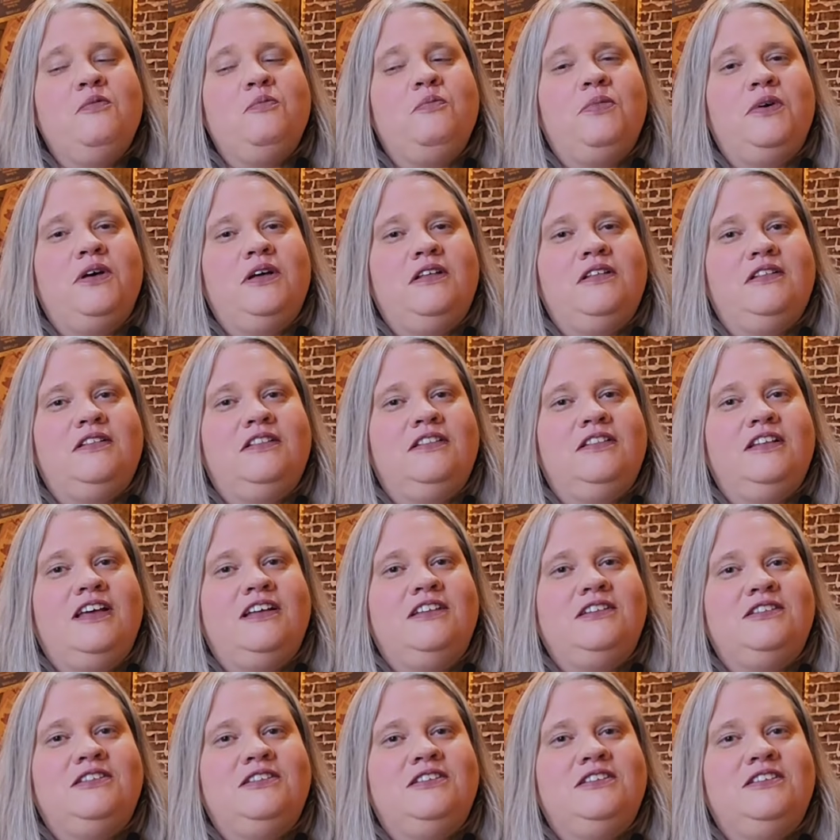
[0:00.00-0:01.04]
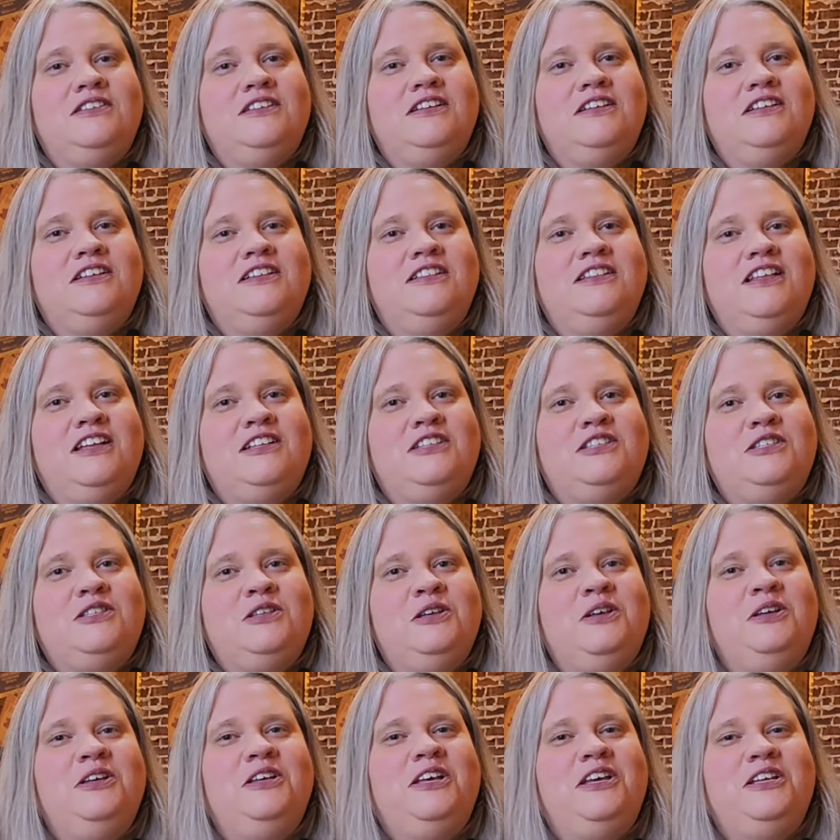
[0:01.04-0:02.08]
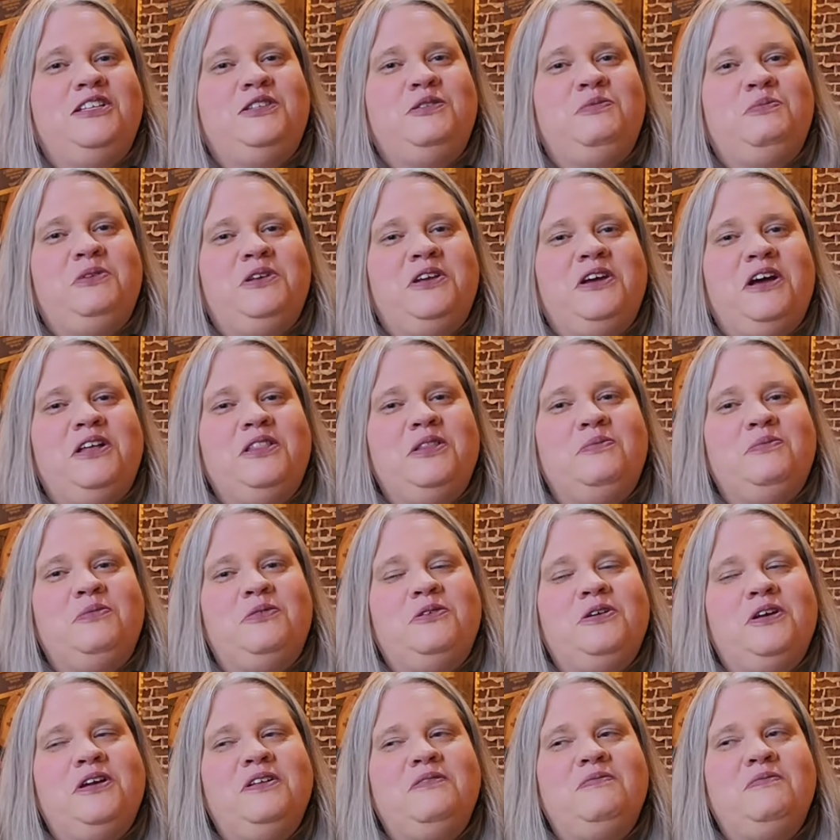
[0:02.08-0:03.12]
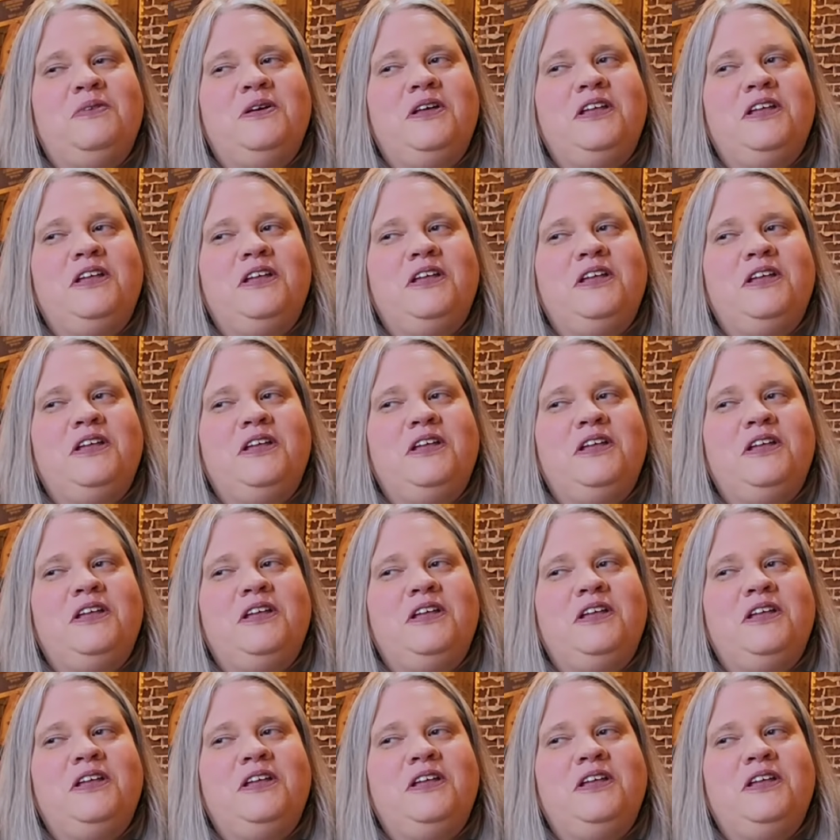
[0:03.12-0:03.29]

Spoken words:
But that's beyond the point.